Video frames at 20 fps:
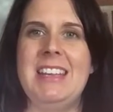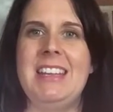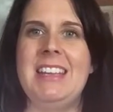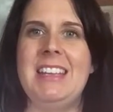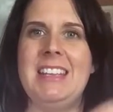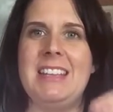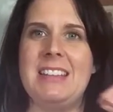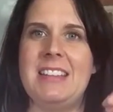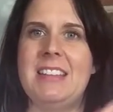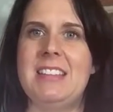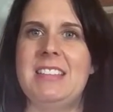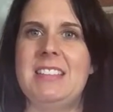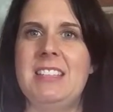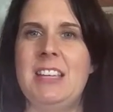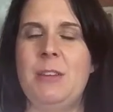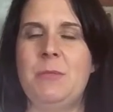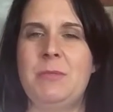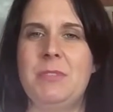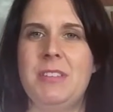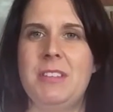is needing
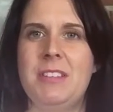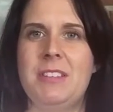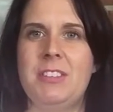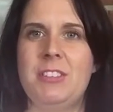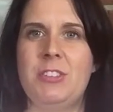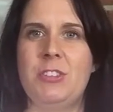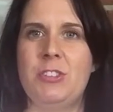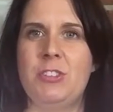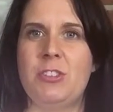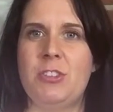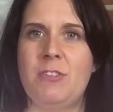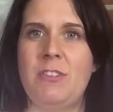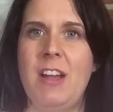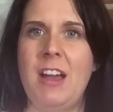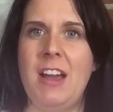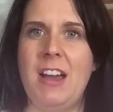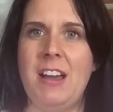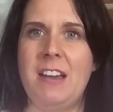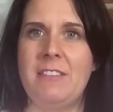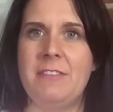this substance to
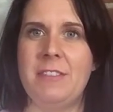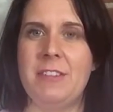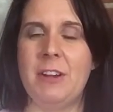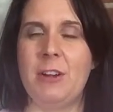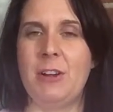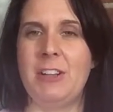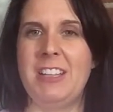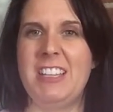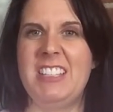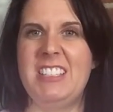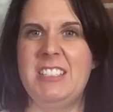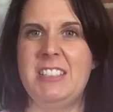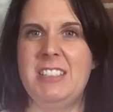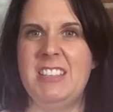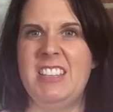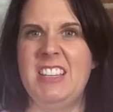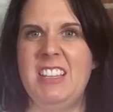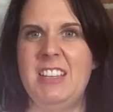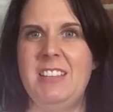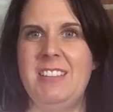survive, or at
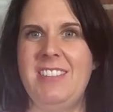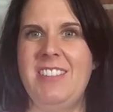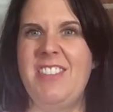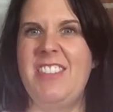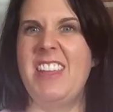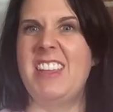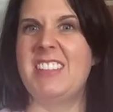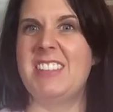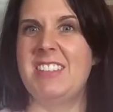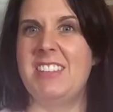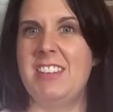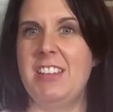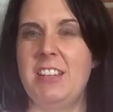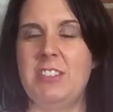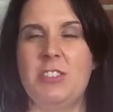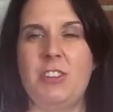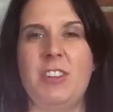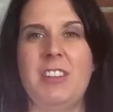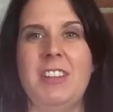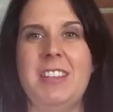least it thinks
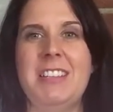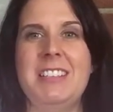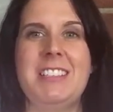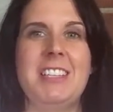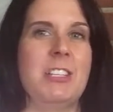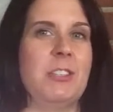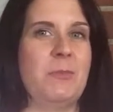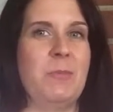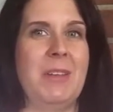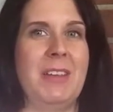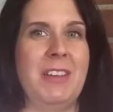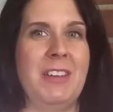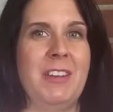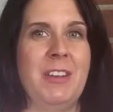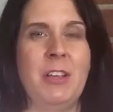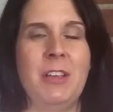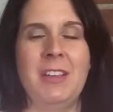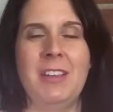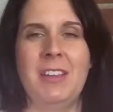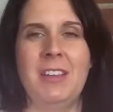it does, or at least it's
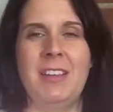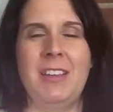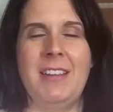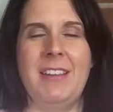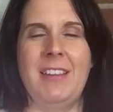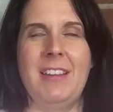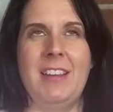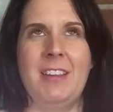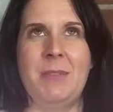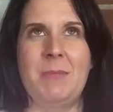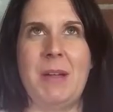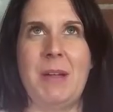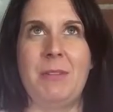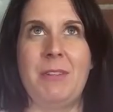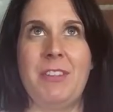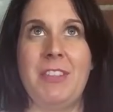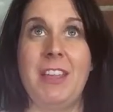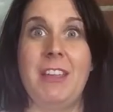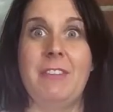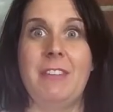been, uh, you
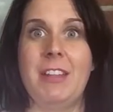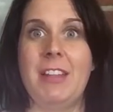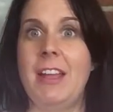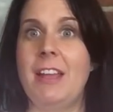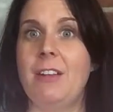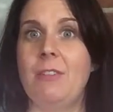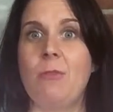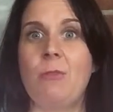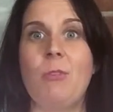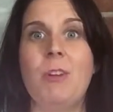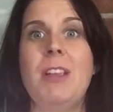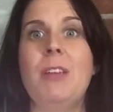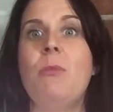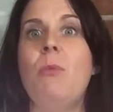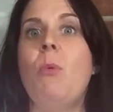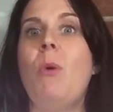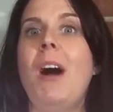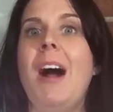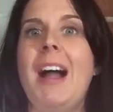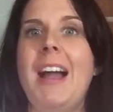might want to think of it like
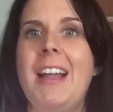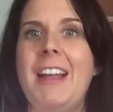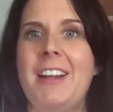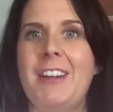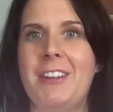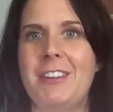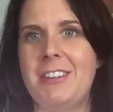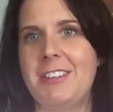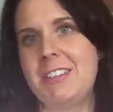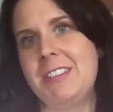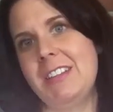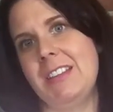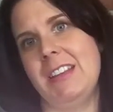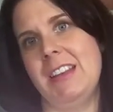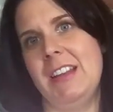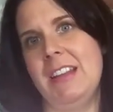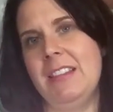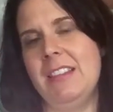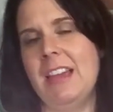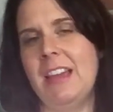rewired
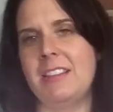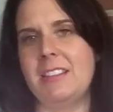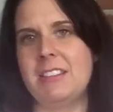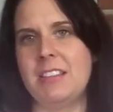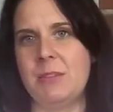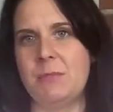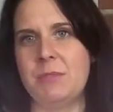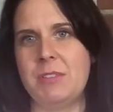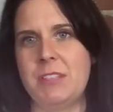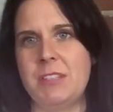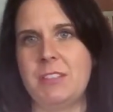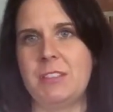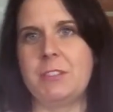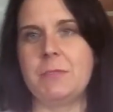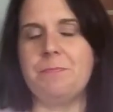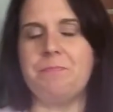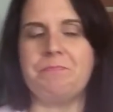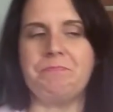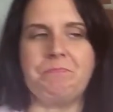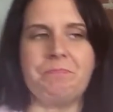to need that
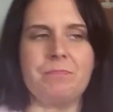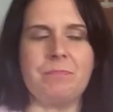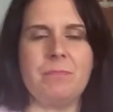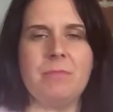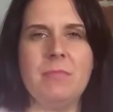substance.